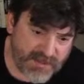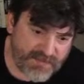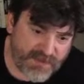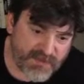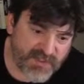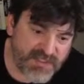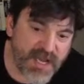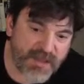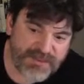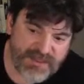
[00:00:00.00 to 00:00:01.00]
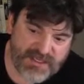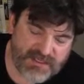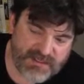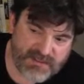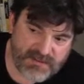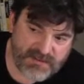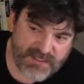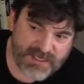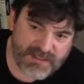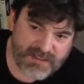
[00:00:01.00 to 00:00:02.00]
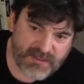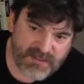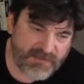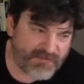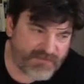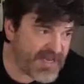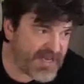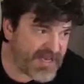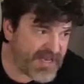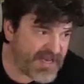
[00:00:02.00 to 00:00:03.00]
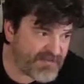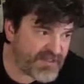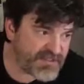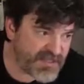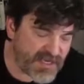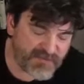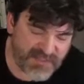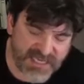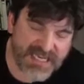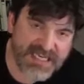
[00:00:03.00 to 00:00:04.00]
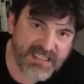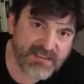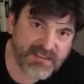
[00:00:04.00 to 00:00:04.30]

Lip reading: there's nothing that, if I'm having a tough day,